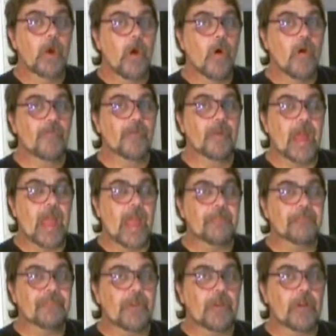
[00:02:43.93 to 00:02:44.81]
Over in
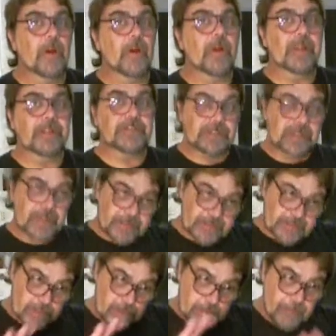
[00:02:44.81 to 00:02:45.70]
Africa, it's,
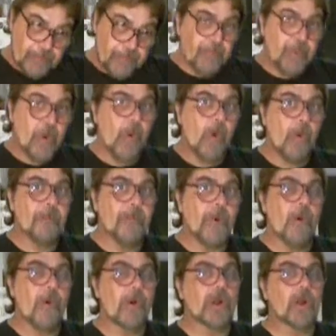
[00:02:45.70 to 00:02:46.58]
it's a poor,
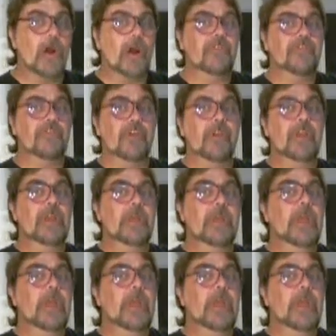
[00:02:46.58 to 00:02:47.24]
poor country,